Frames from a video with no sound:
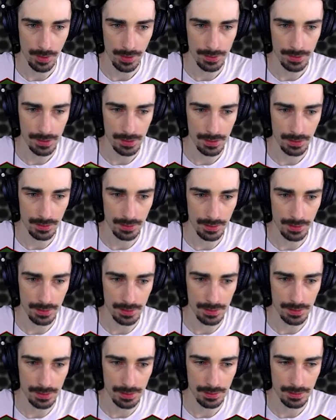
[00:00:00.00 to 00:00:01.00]
Why doesn't
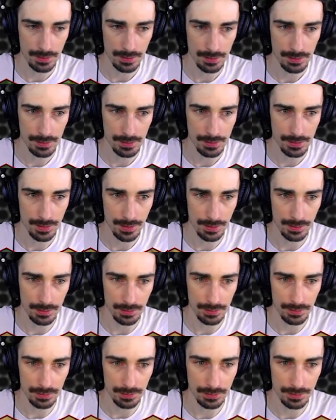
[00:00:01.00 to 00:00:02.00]
this
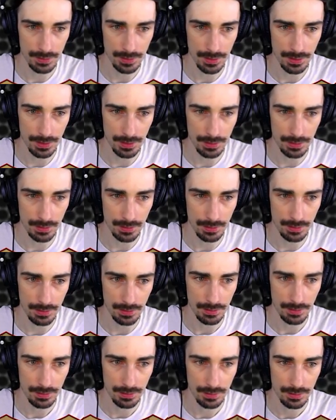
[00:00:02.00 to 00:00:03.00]
settle in
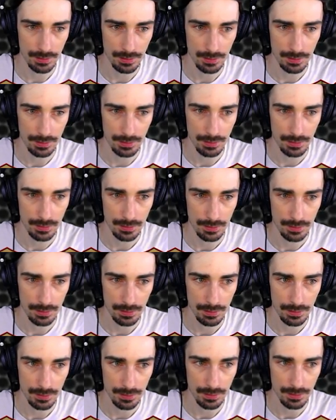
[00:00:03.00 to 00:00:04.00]

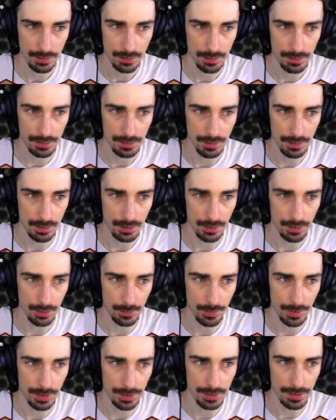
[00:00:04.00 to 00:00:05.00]
and all the
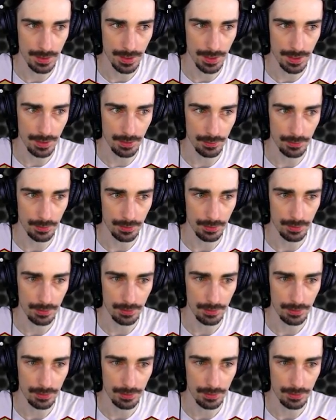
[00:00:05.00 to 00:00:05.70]
way down?